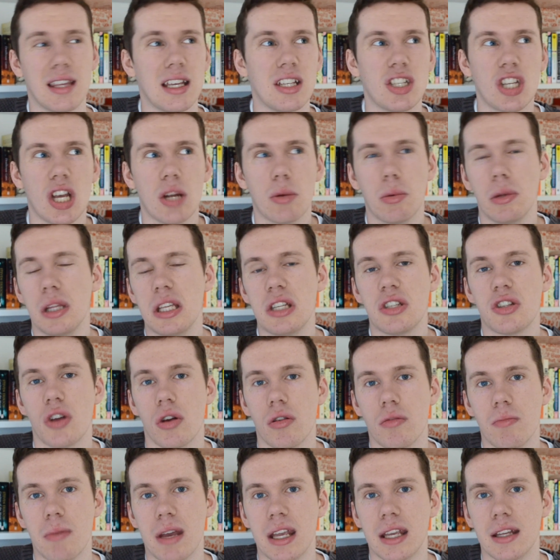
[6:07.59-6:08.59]
They generally
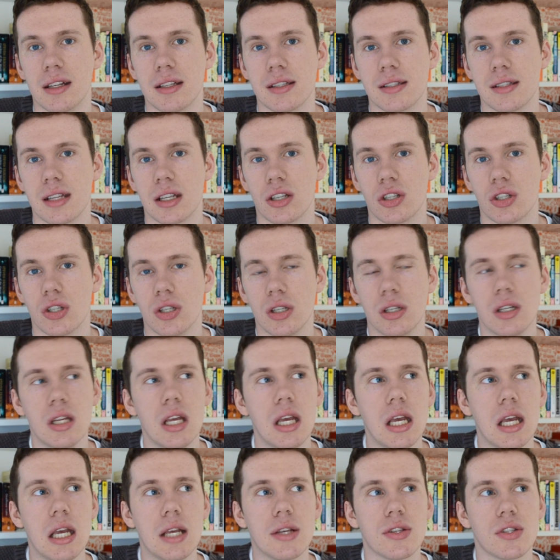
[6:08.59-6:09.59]
don't make a distinction.
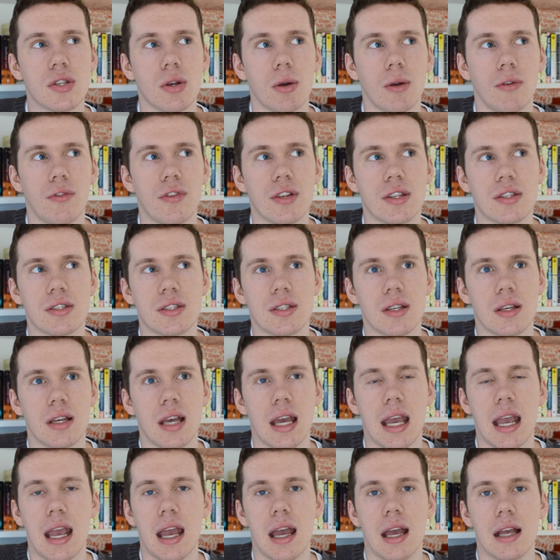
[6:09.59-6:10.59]
So if it's
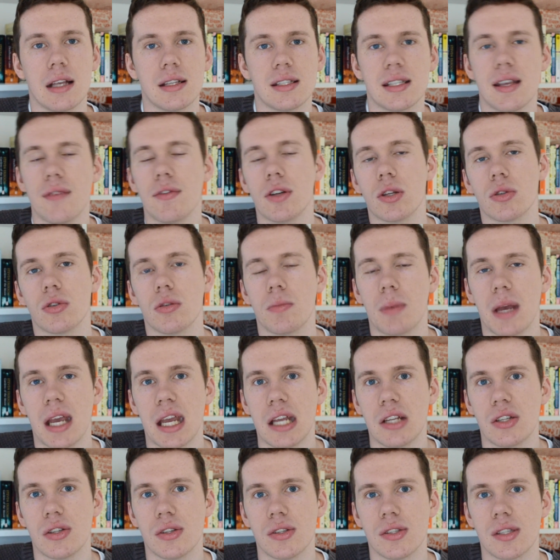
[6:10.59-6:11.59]
700
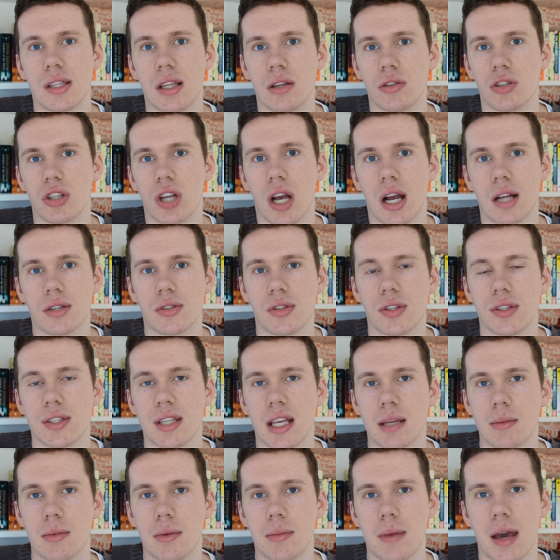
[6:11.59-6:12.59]
pages, they'll charge the
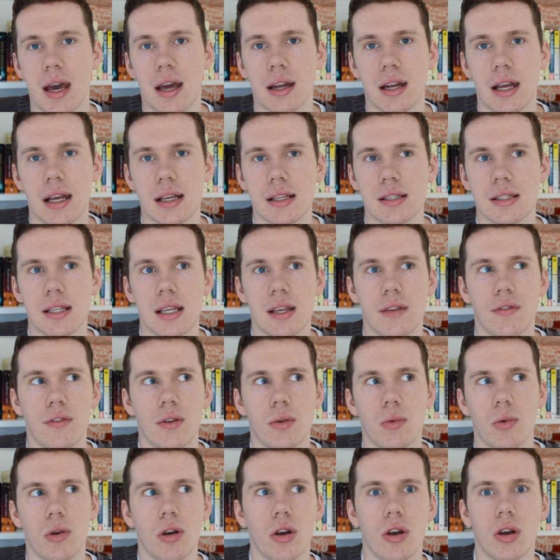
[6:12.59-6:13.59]
same amount as if
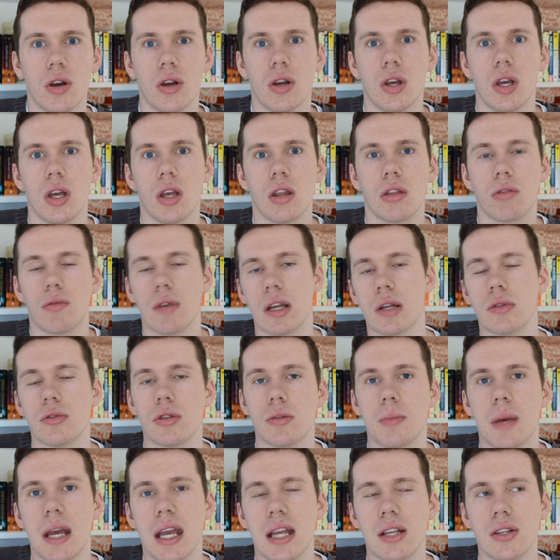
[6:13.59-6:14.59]
it were
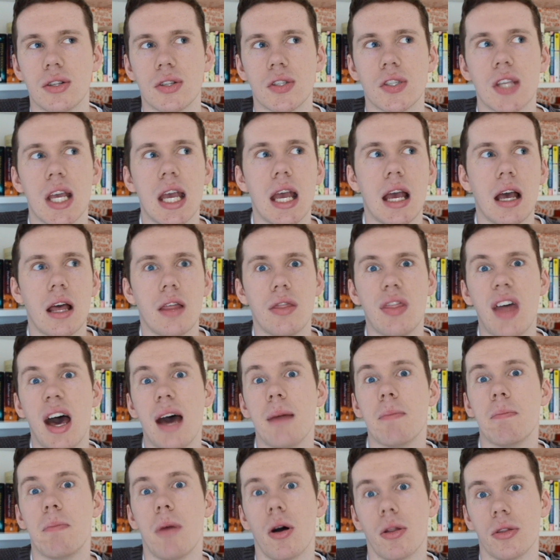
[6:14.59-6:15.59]
300 pages.
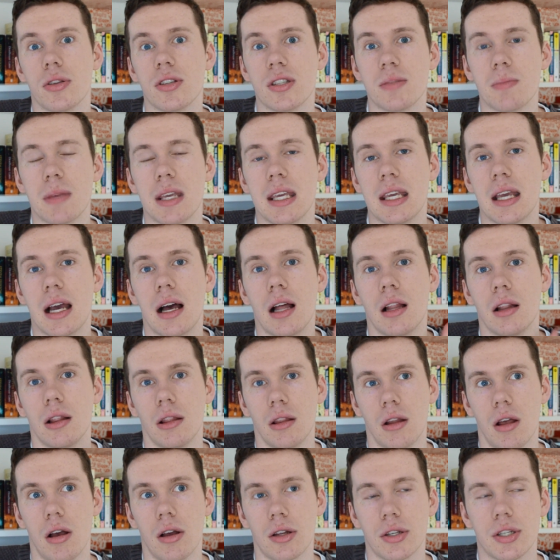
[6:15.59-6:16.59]
That bothers me a
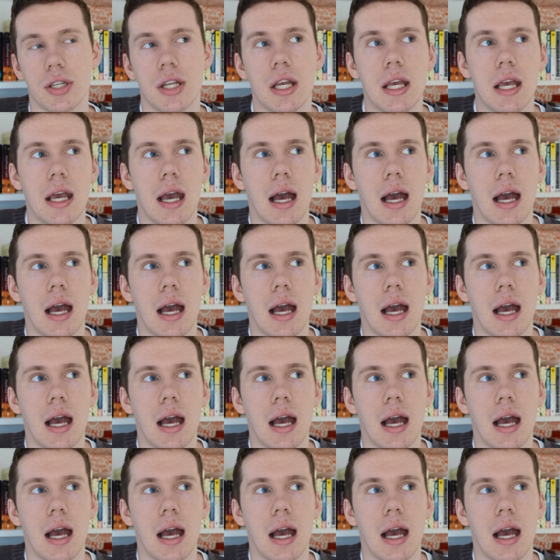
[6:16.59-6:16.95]
lot.